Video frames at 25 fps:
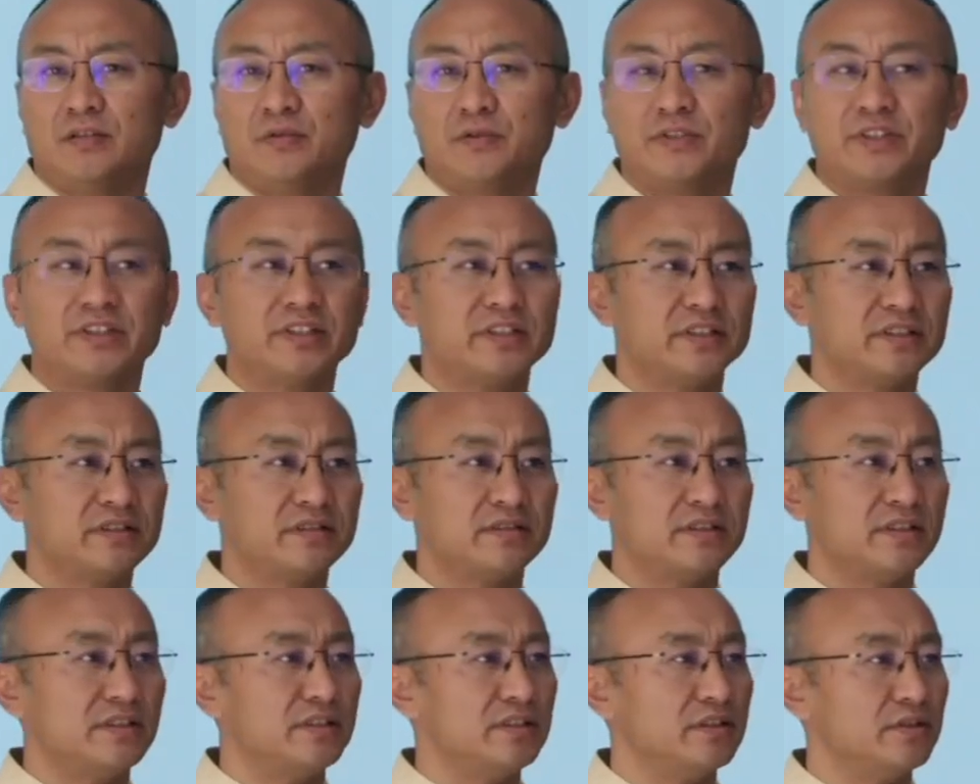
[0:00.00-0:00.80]
With
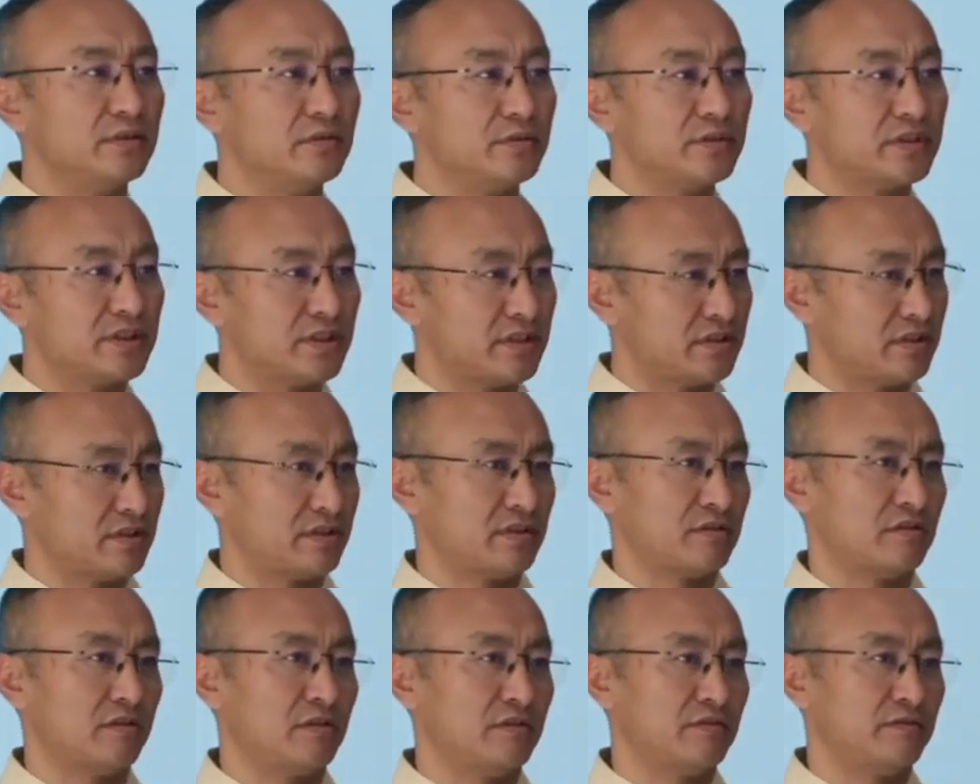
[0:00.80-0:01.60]
these, the
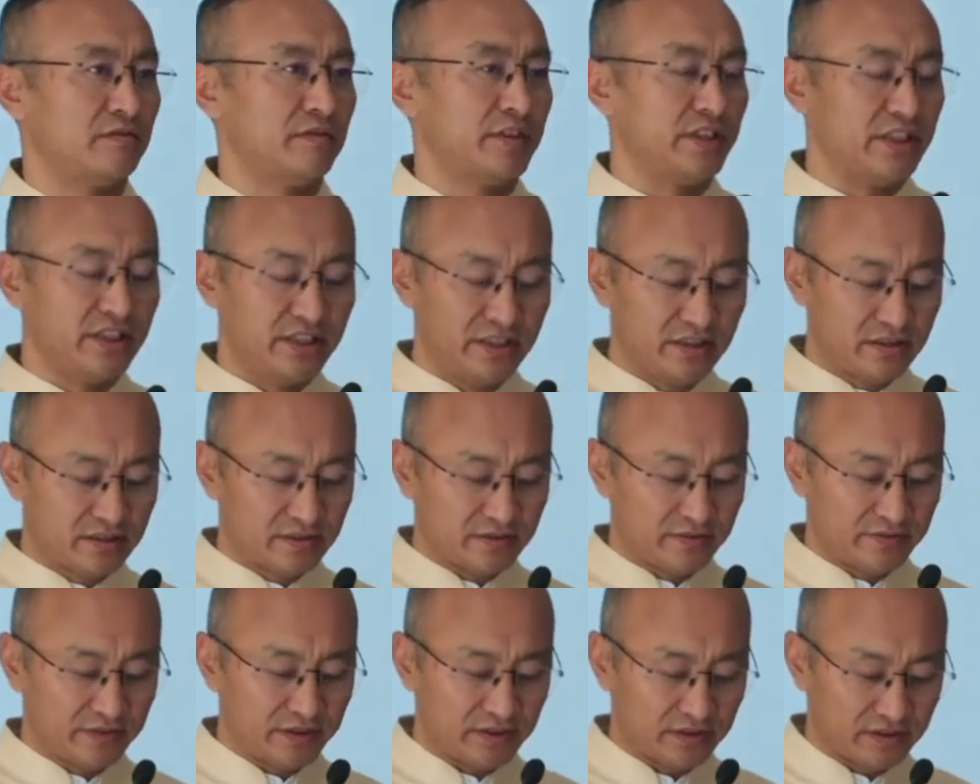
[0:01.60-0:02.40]
usage of
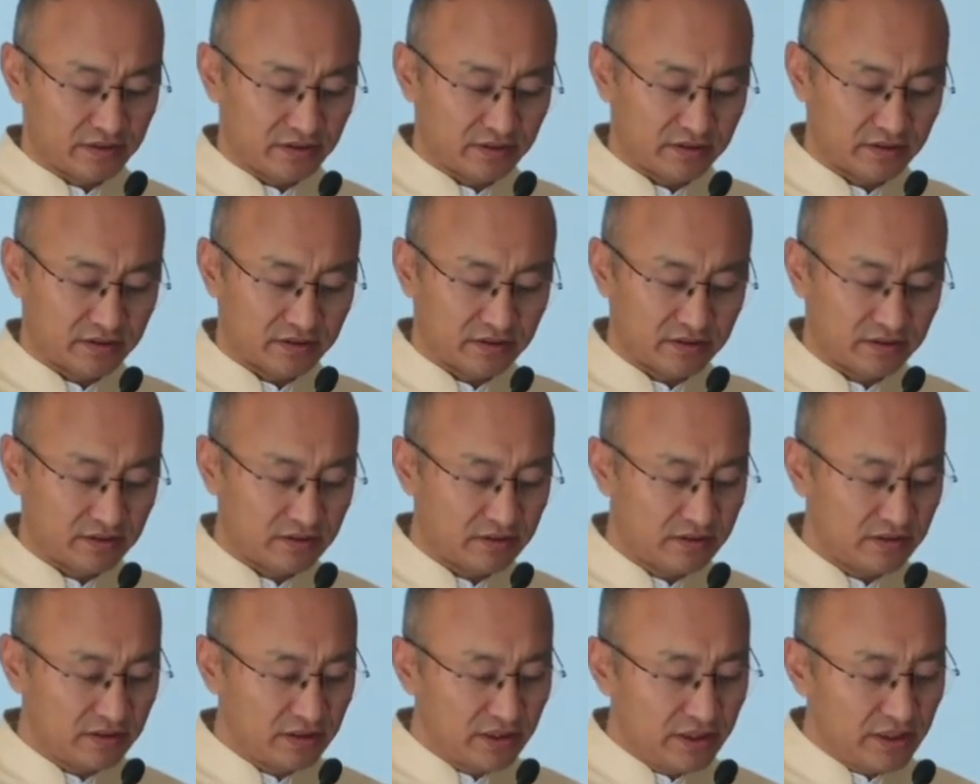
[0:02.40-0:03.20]

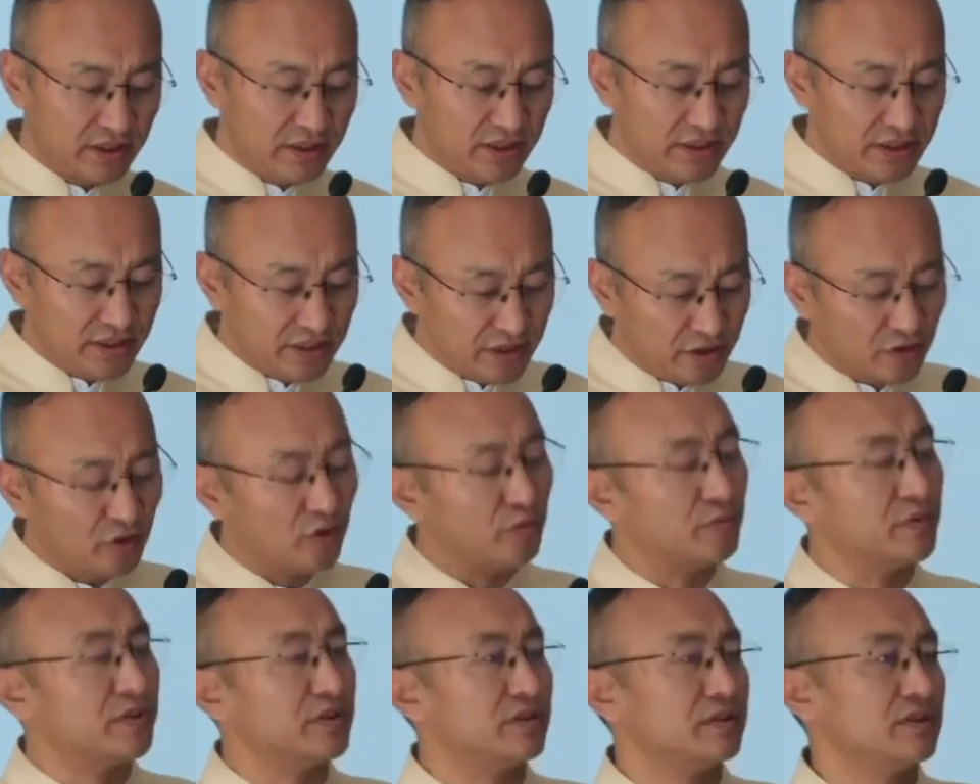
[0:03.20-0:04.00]
e-services,
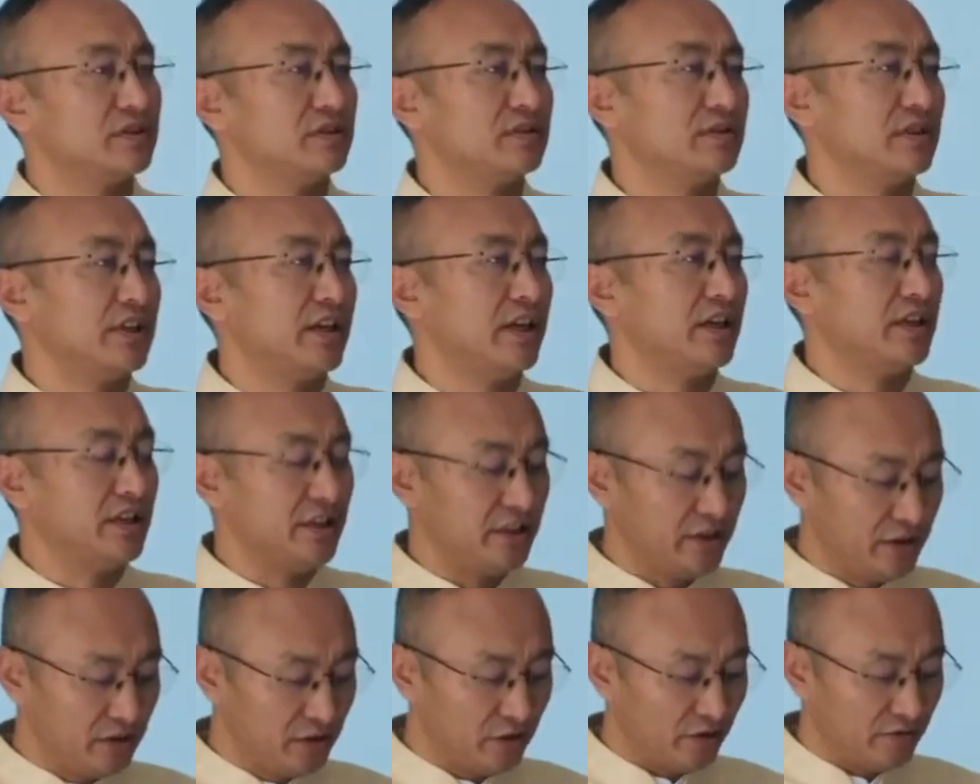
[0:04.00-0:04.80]
e-commerce, and
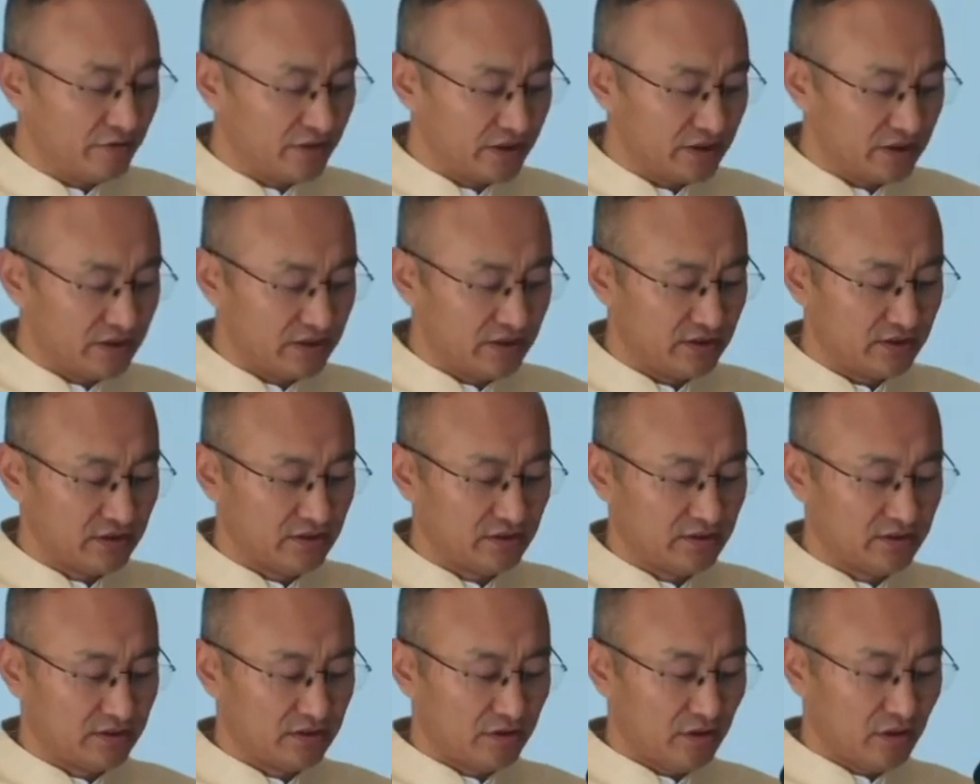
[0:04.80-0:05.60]

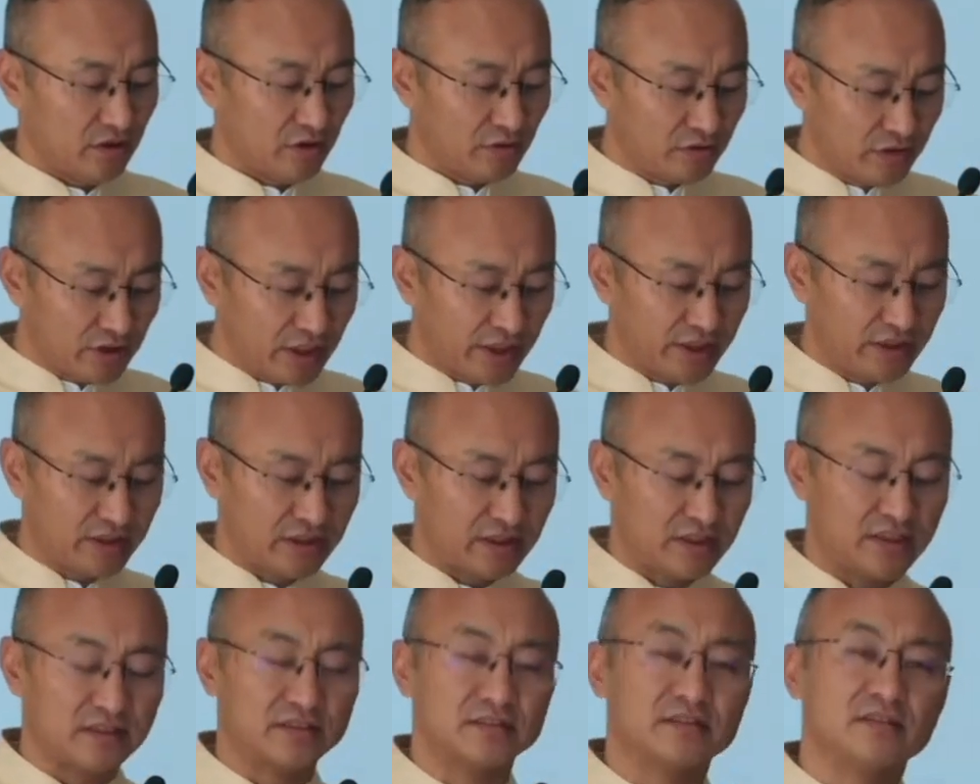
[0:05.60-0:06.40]
e-governance,
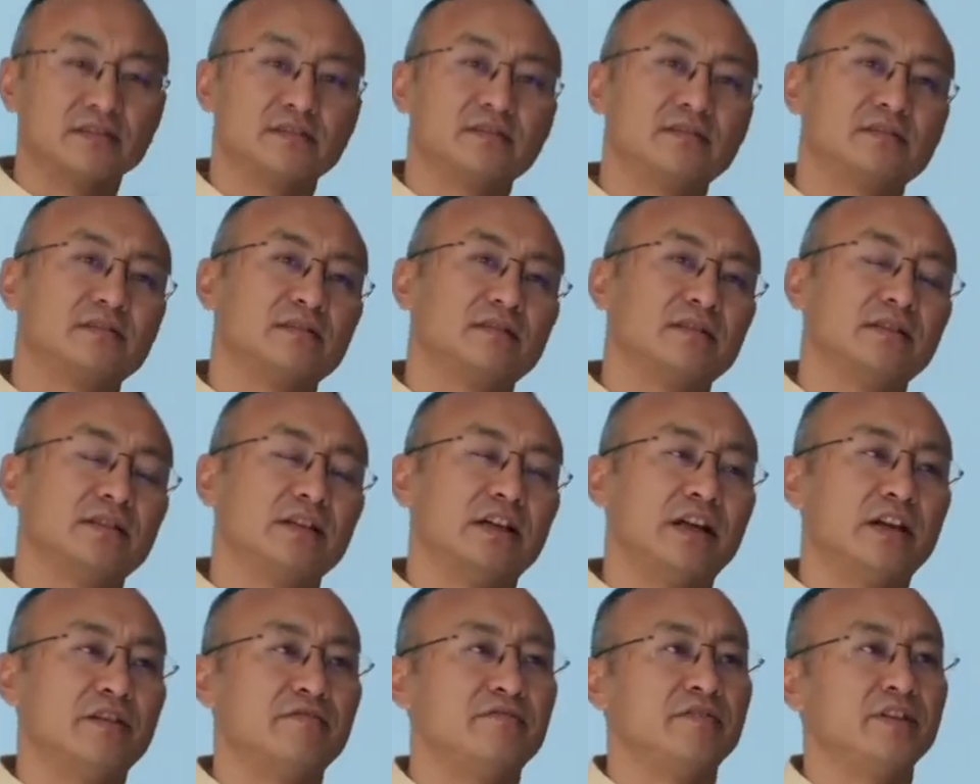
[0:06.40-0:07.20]
online classes
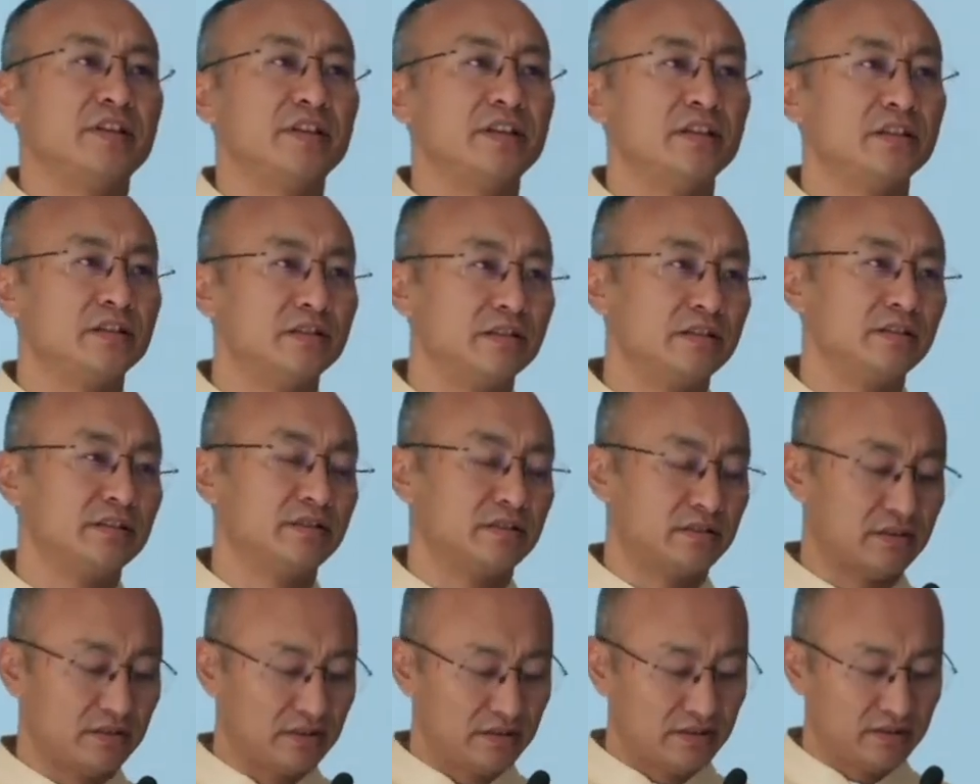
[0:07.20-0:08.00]
have
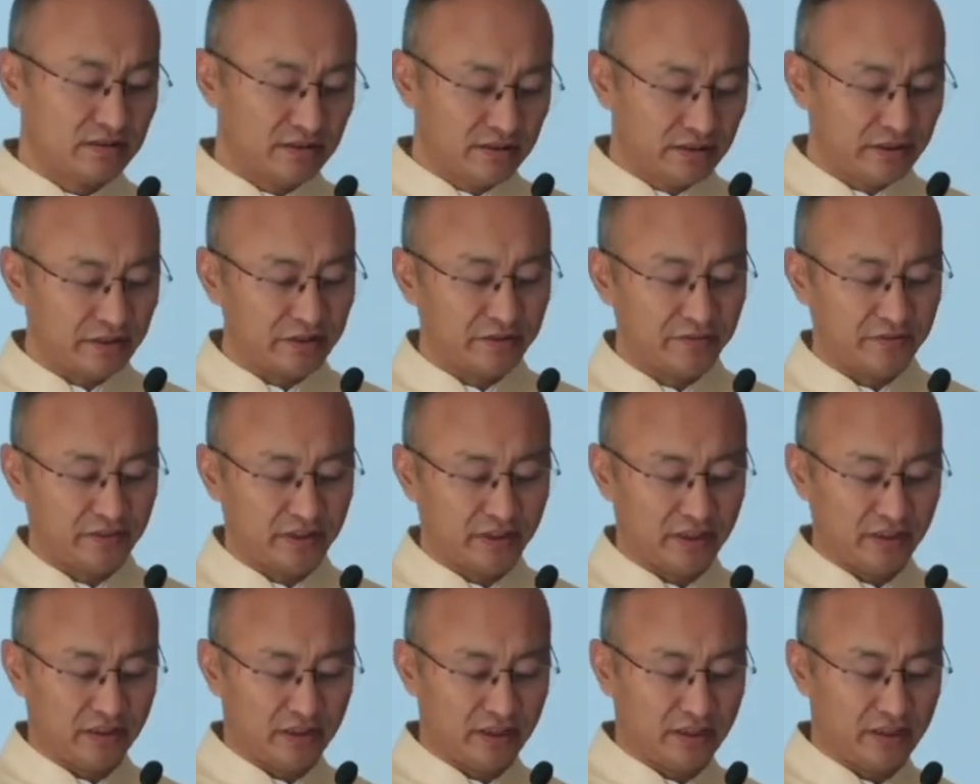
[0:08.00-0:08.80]
increased
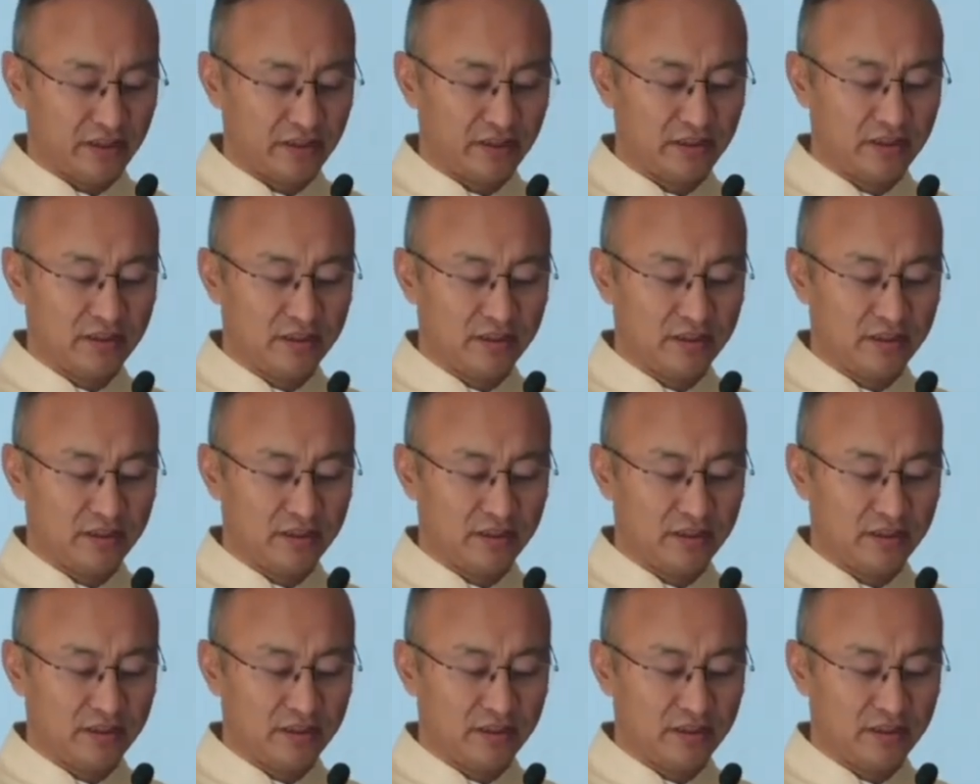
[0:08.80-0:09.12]
significantly.